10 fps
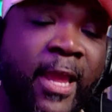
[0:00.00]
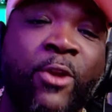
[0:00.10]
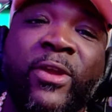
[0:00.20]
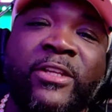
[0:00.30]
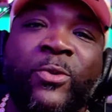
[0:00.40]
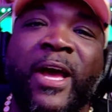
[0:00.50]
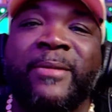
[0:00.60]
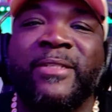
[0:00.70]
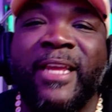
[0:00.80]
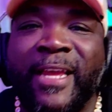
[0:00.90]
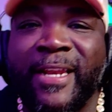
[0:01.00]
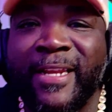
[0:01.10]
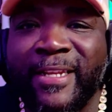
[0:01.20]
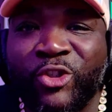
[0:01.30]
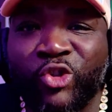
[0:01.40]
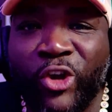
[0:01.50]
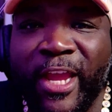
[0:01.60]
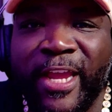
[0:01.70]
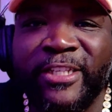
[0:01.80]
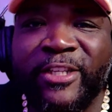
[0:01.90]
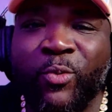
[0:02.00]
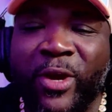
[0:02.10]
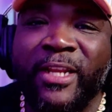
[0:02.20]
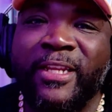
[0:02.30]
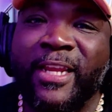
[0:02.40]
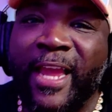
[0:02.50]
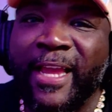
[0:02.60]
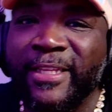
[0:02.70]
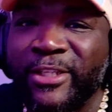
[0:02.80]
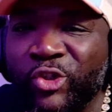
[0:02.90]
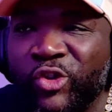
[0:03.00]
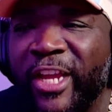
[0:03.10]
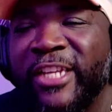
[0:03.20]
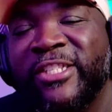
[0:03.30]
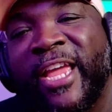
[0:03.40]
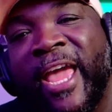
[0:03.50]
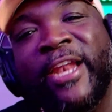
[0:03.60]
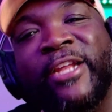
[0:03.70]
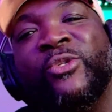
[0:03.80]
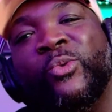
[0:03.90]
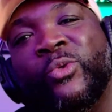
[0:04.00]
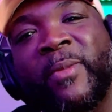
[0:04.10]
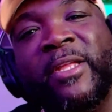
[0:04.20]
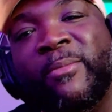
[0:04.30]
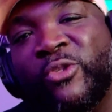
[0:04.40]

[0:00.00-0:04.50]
And the reason why I'm saying that it's trash and the way that they acting is trash, their attitudes make them